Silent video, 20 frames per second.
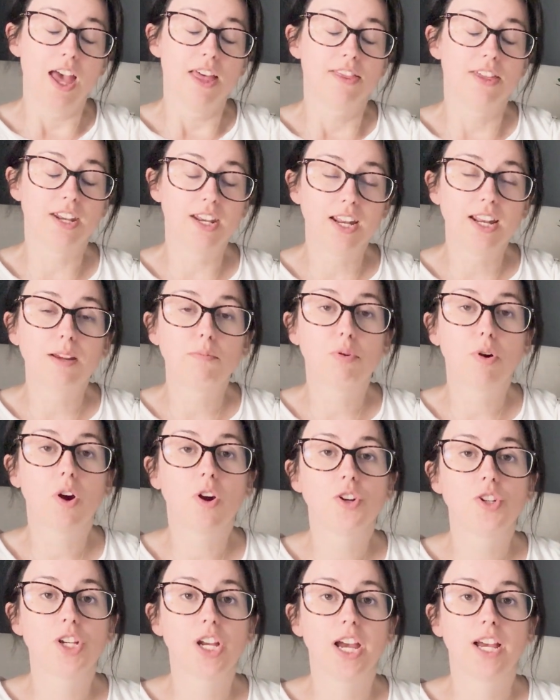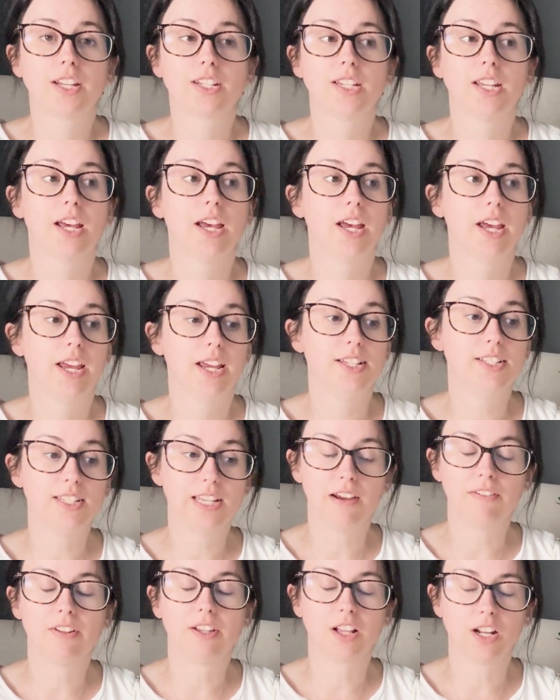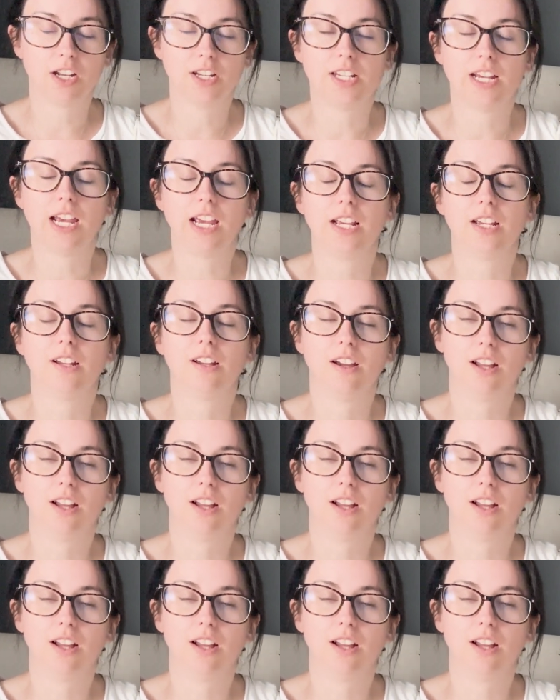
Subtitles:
The knitting project is definitely going to take